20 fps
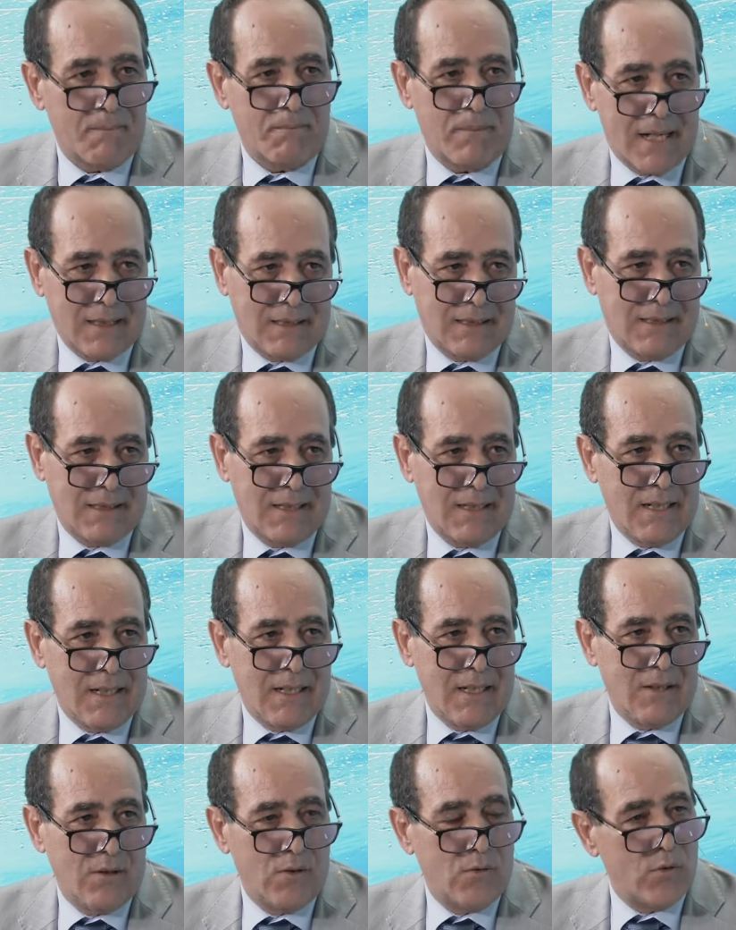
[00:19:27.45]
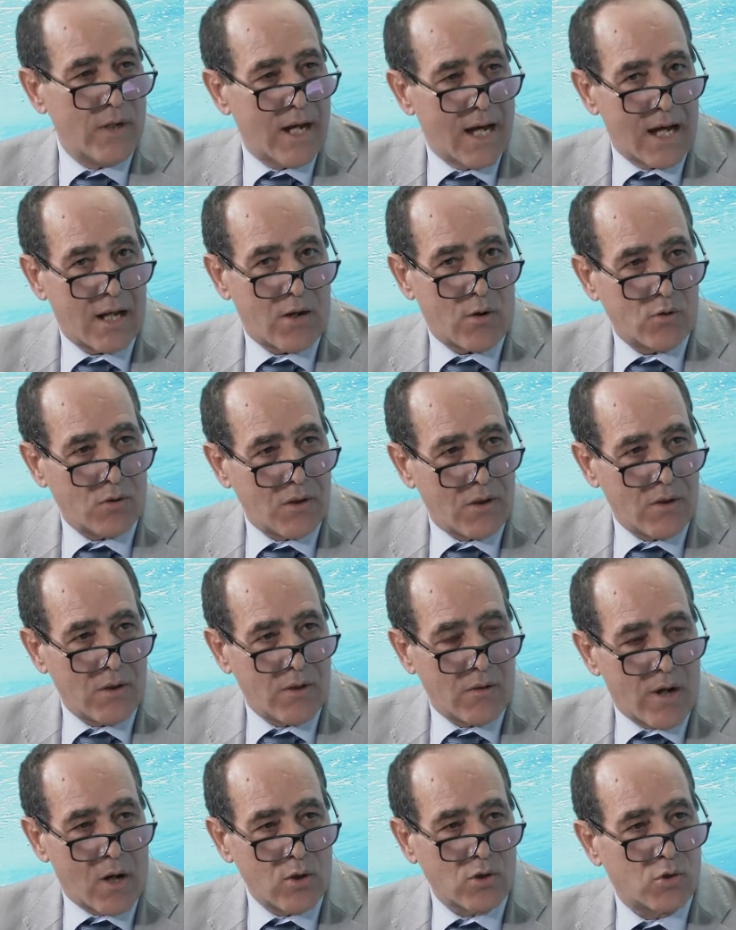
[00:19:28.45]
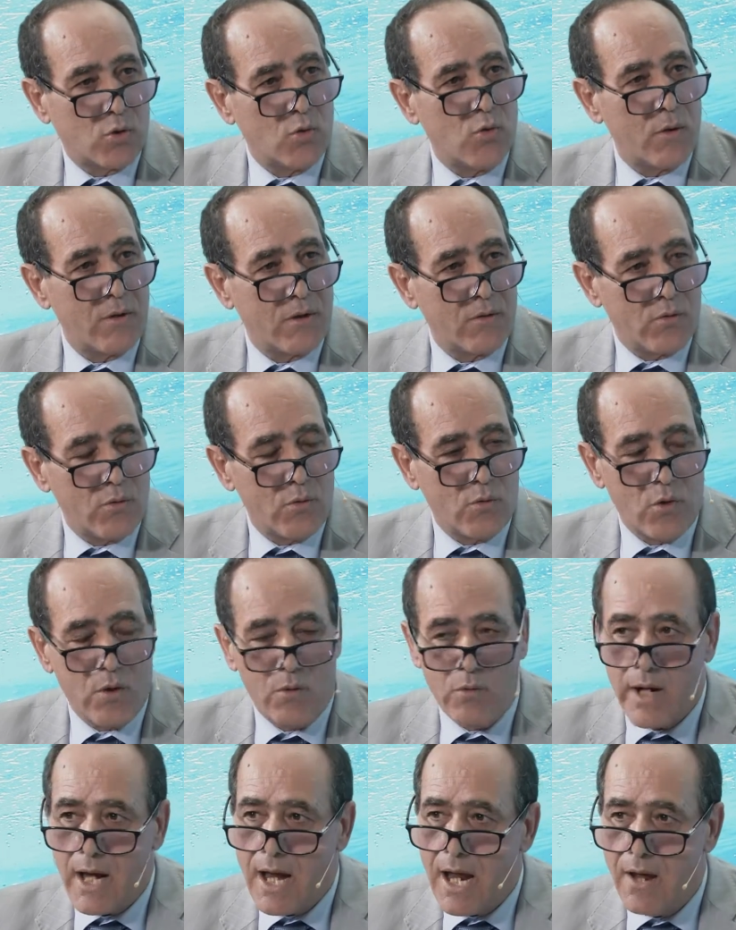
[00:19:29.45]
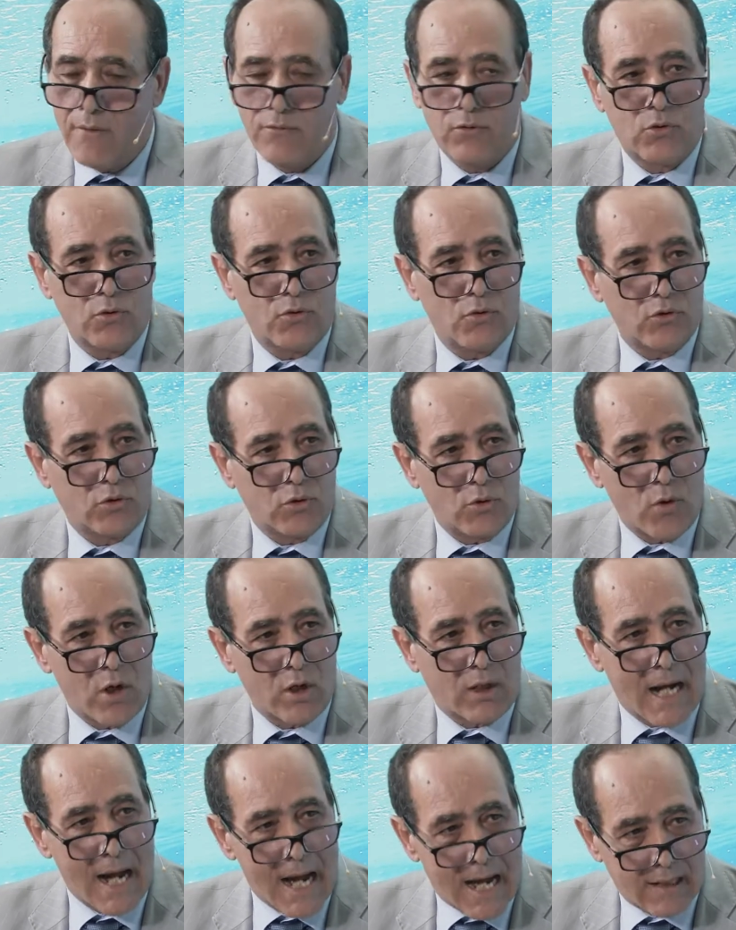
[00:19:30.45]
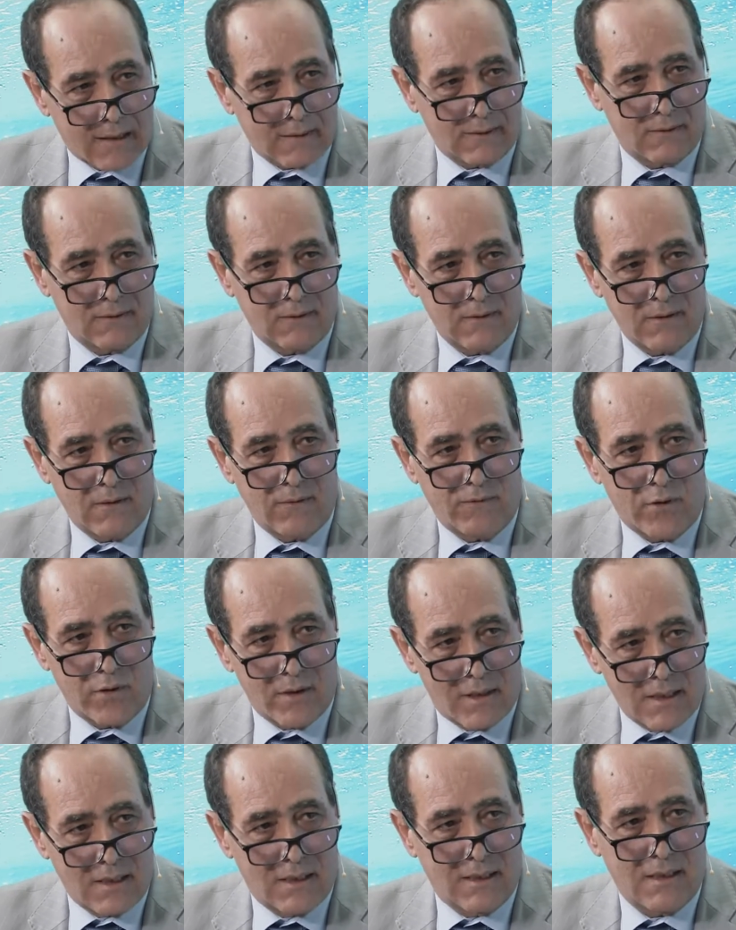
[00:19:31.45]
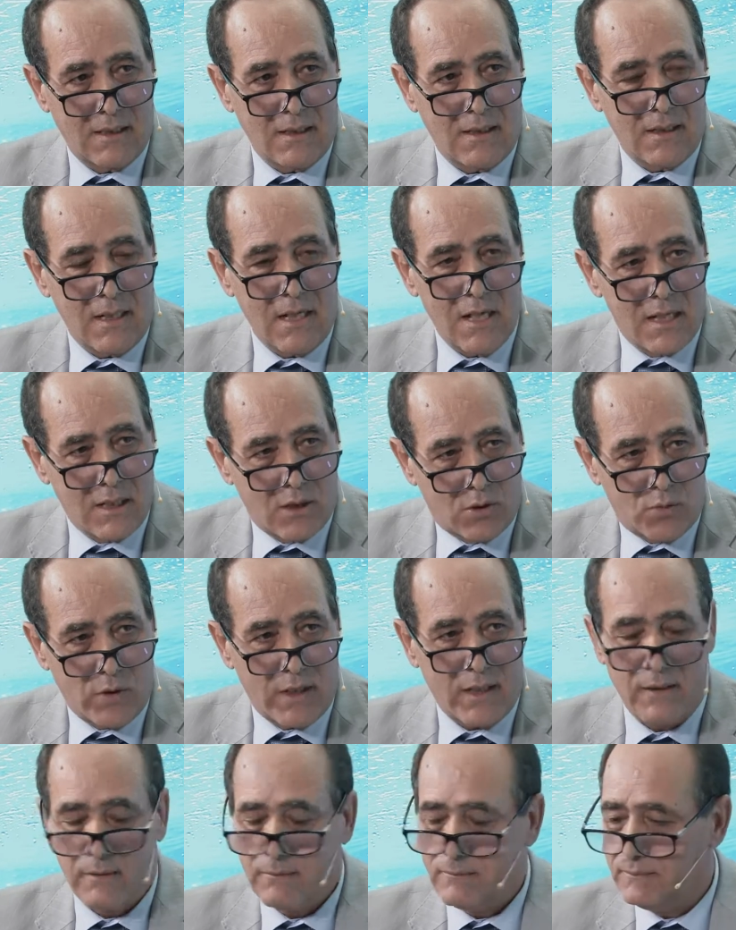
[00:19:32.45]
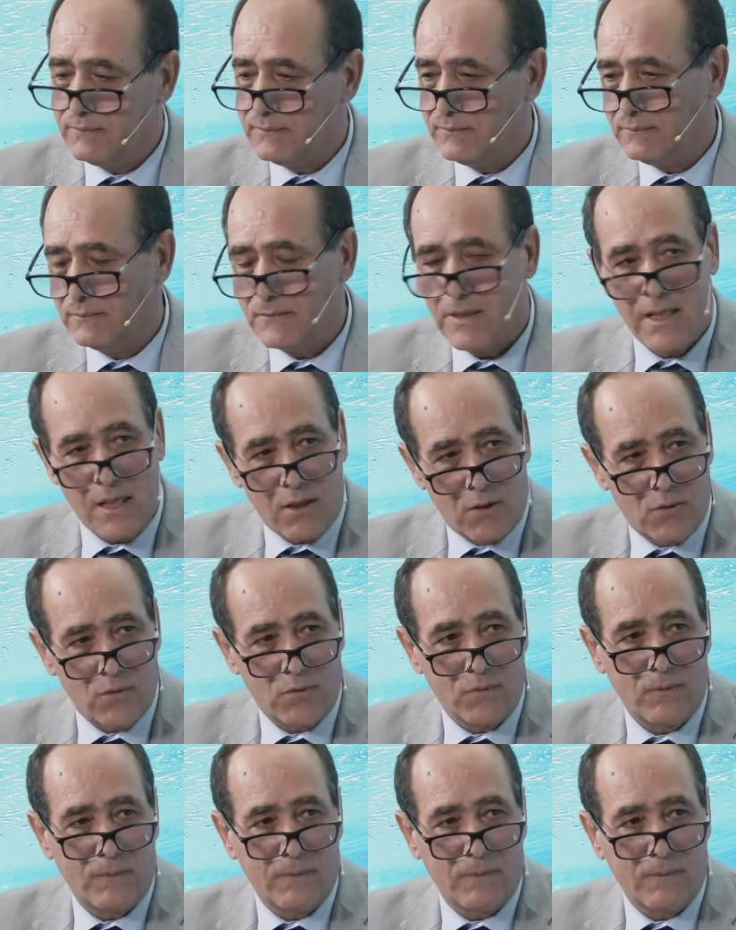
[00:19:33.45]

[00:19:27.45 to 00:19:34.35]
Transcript: but we are also we have to work hard for this in this way. Thank you.